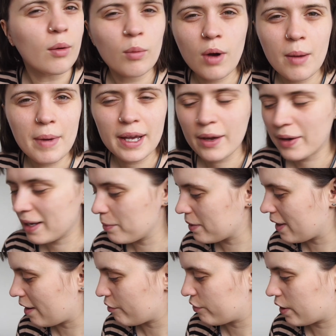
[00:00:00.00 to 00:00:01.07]
Why am I going in with
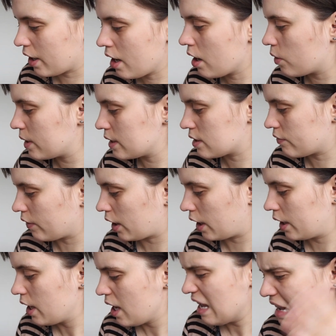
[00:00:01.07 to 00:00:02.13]
that foot? Oh, it's
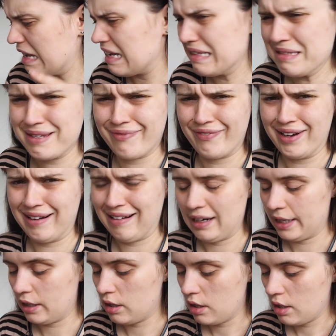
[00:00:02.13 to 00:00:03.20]
fine. It's
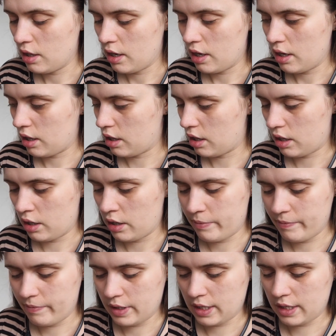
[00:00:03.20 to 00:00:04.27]
fine.
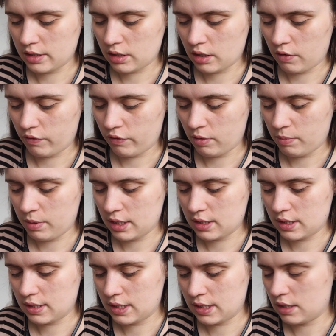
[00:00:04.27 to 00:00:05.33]
Let's go for a bit of
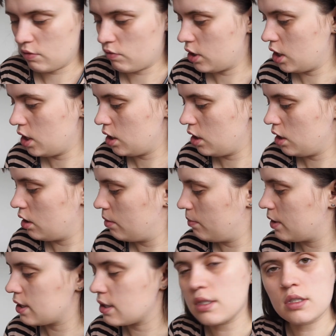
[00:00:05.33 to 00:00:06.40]
serum.
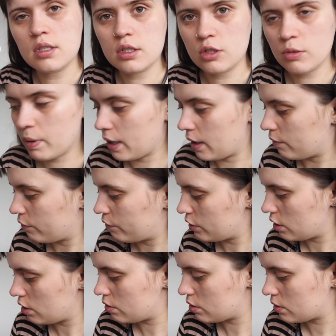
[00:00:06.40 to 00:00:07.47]
This is the Japan
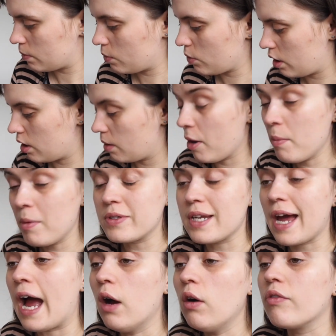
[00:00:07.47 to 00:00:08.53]
Fusion one. I'm almost
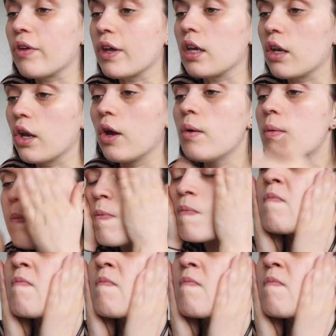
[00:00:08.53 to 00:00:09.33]
out of it, you know.